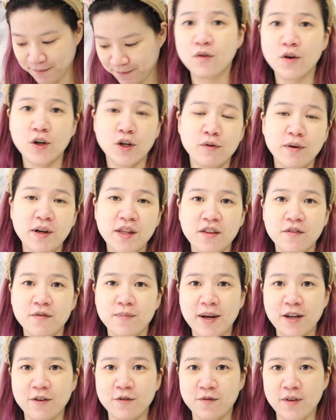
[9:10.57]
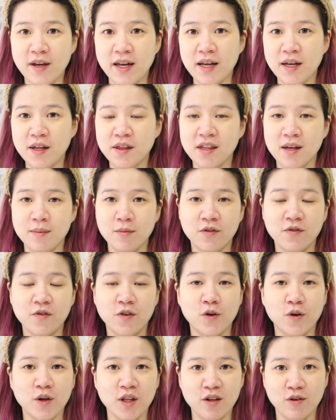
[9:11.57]
For the rest of my face, I'm of
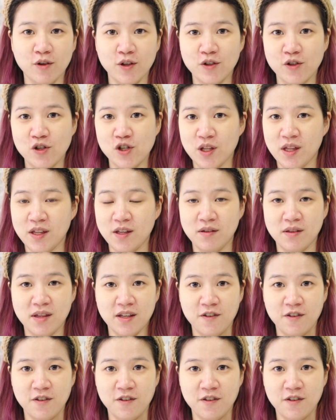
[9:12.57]
course going to just use